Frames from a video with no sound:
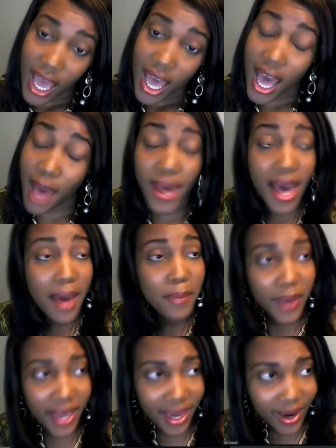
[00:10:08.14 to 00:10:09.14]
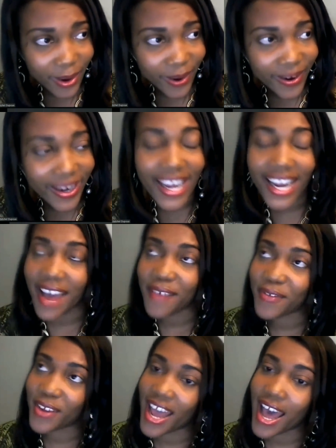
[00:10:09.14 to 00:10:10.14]
I pay her, and
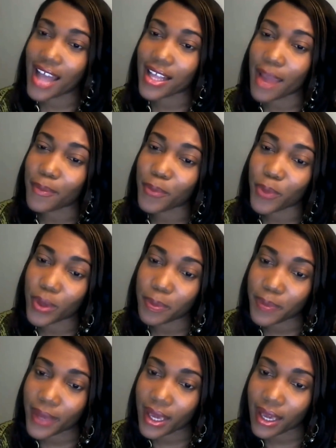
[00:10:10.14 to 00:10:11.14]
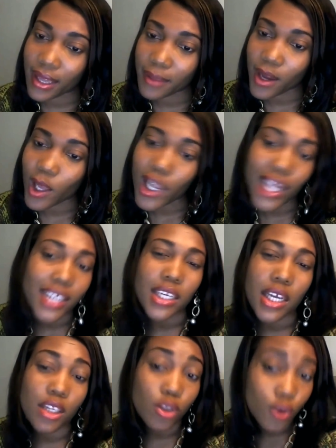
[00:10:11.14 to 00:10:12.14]
after that, I prepare my collection
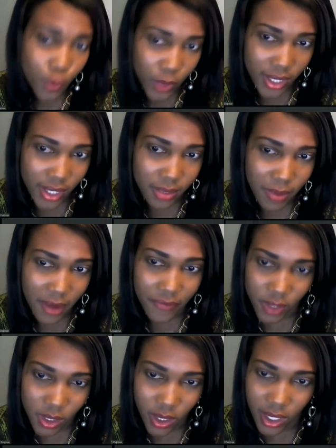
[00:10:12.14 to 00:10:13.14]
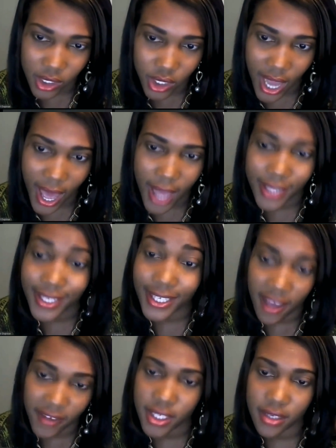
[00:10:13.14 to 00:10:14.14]
in 2 weeks. My first collection, I had
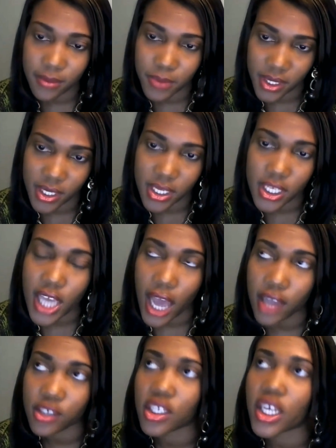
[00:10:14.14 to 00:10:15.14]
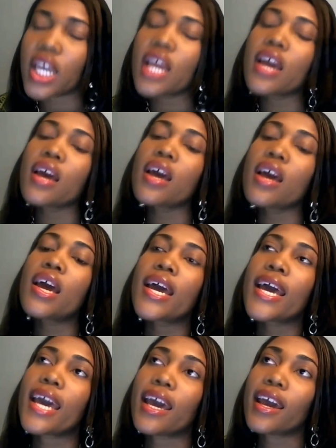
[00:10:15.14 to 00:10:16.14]
17 pieces actually,
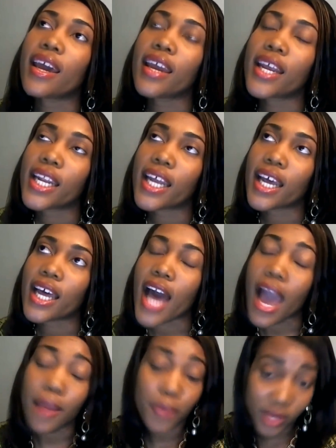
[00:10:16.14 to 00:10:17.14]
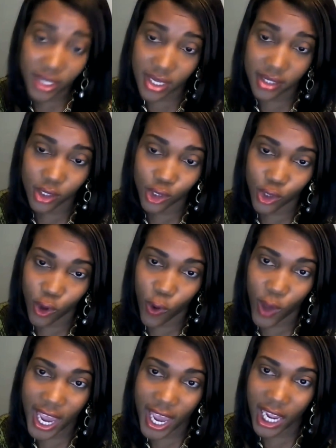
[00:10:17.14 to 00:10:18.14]
and I present the show,
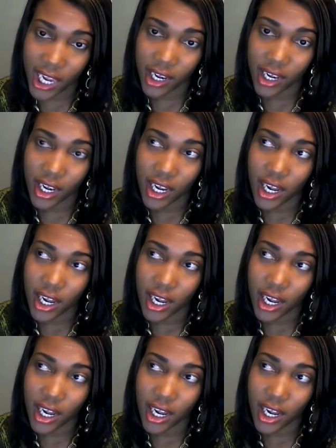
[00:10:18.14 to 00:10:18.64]
and